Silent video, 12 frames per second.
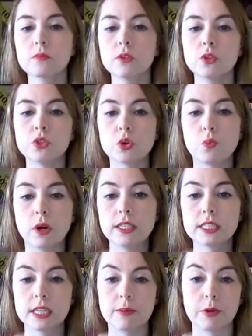So once the
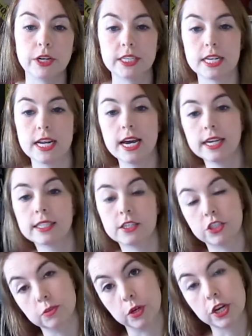libraries can access
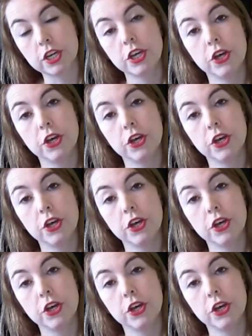your book,